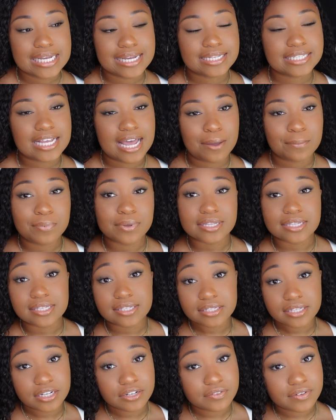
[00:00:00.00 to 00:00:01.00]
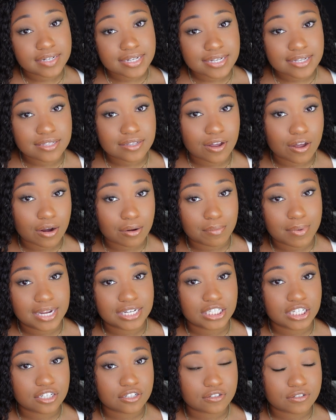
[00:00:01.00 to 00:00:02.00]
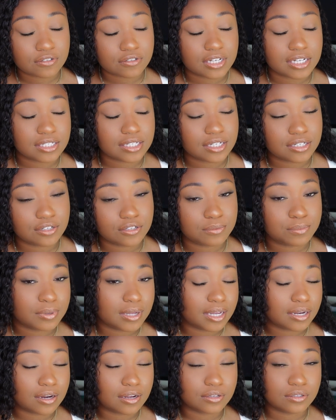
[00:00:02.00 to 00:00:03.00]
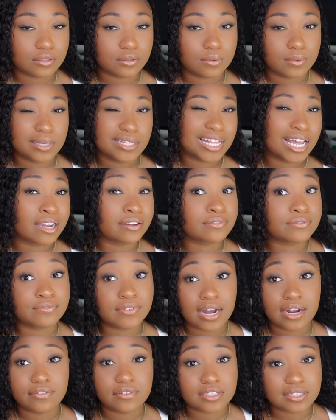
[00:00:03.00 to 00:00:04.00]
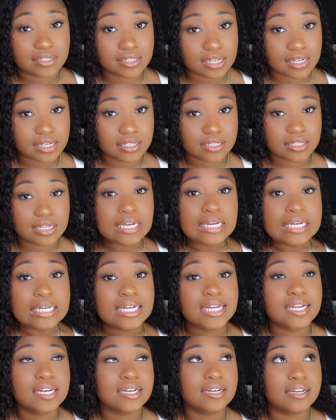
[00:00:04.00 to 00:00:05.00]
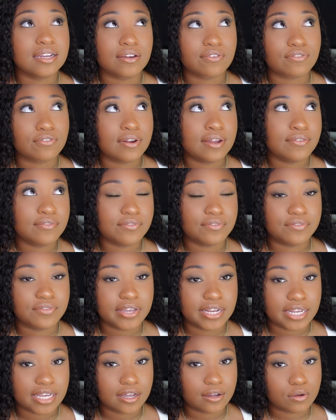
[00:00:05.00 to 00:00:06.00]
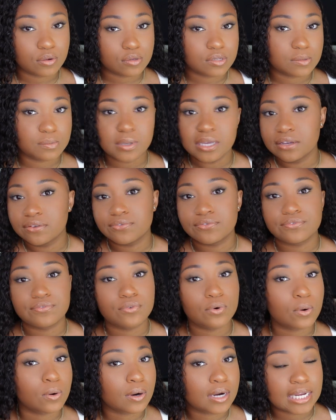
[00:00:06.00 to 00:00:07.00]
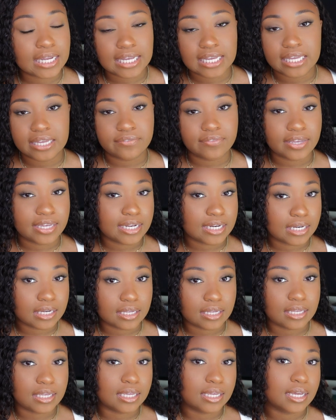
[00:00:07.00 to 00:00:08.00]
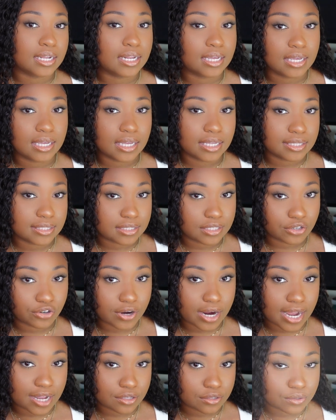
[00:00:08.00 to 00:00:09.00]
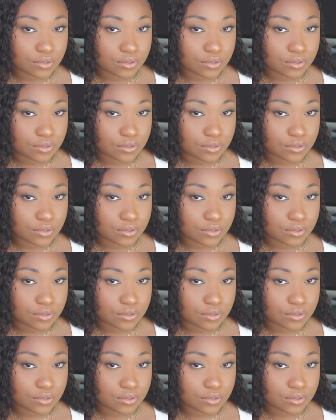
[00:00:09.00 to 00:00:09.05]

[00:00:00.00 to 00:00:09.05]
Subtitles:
type of series on my channel because I do plan on doing like 5 or 6 different videos before even getting into grad